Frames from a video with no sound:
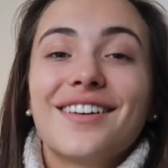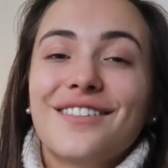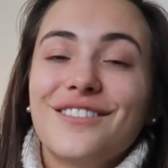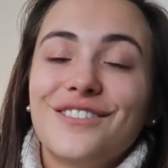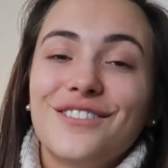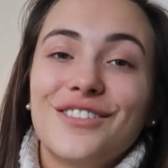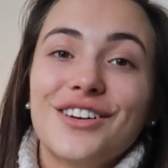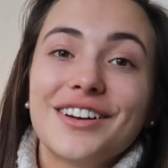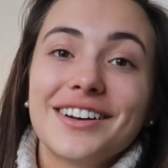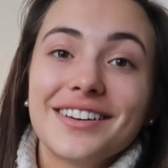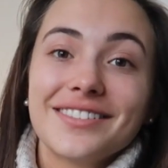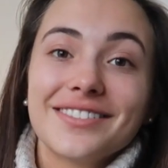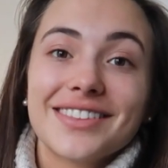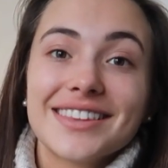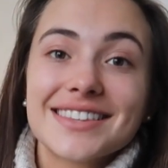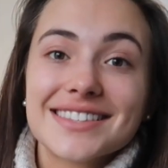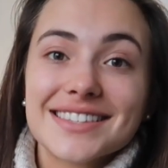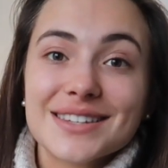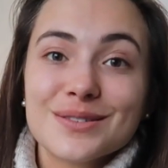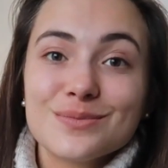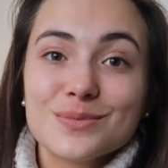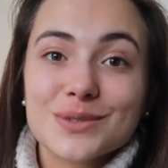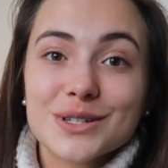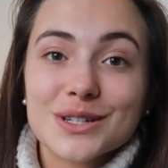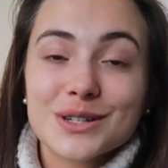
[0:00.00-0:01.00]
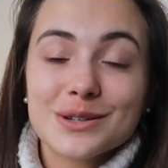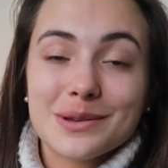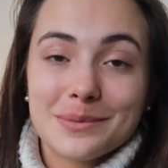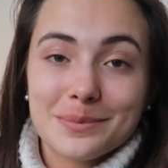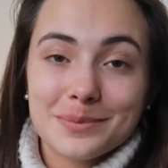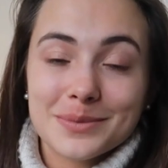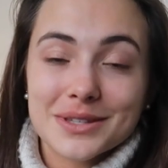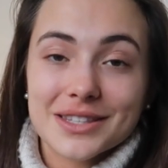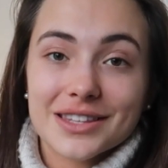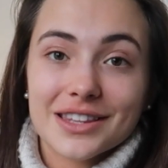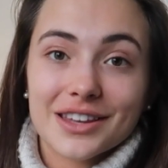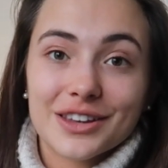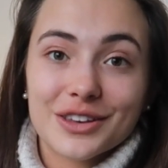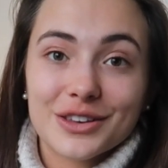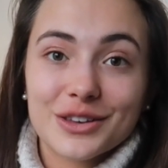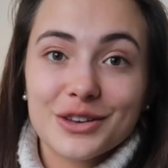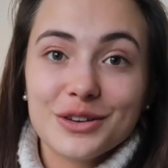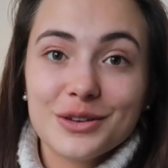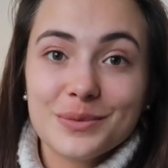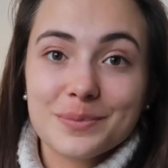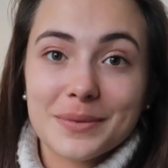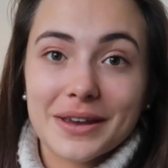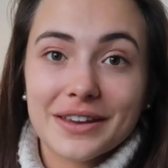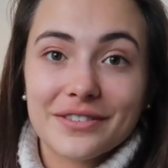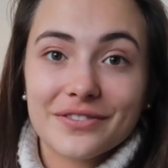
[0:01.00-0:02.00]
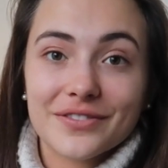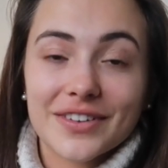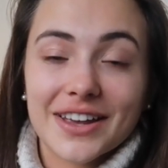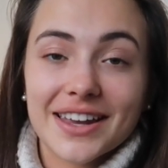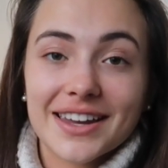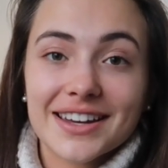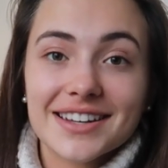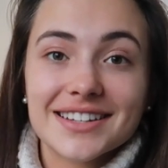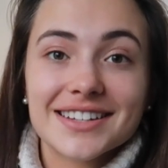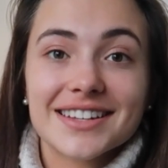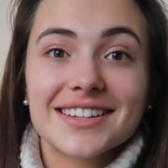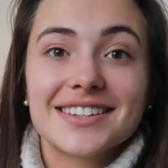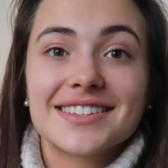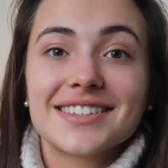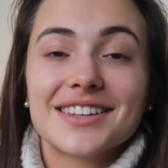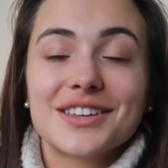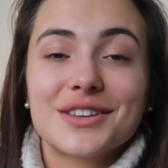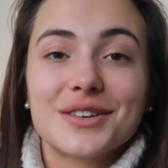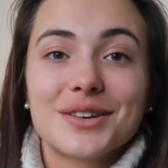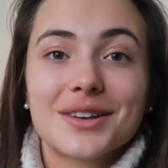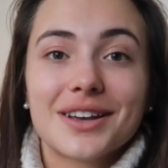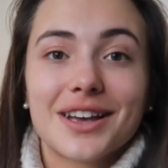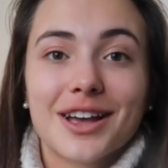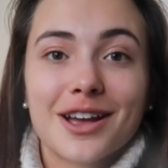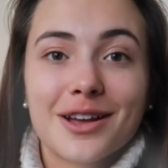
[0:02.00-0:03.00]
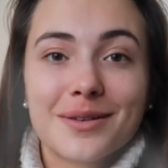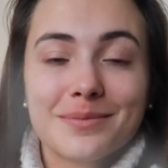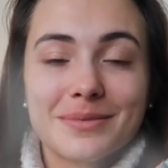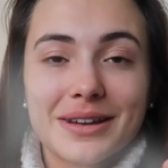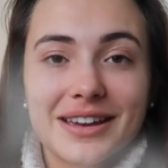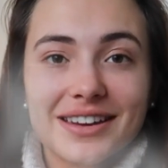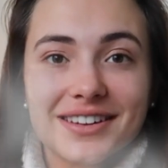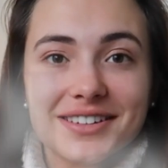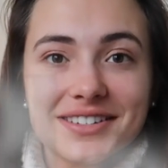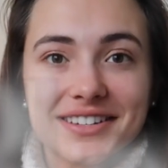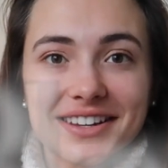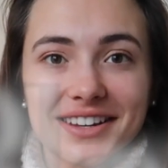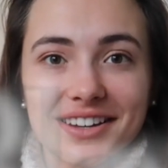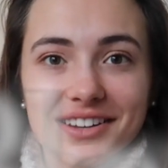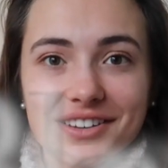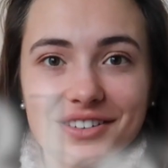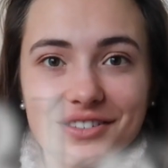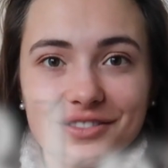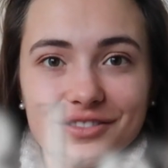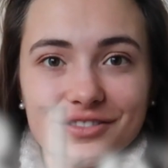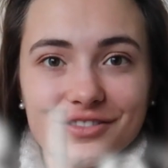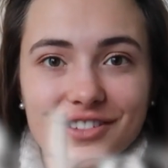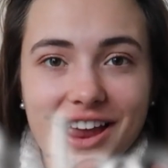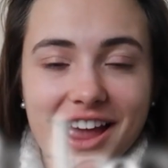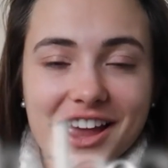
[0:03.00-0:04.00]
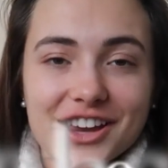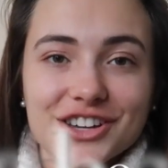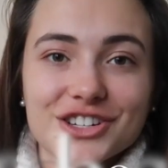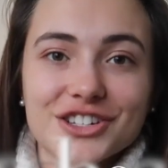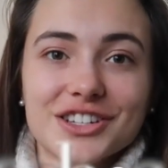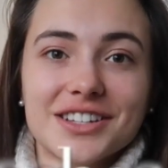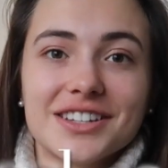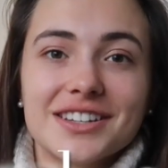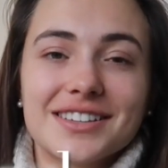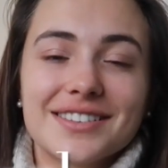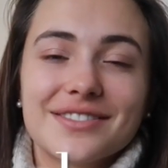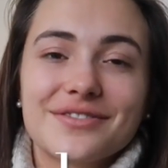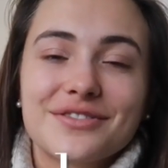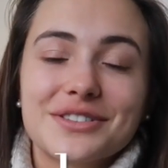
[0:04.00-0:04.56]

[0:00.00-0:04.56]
One of the symptoms that you may find is that you come out in rashes,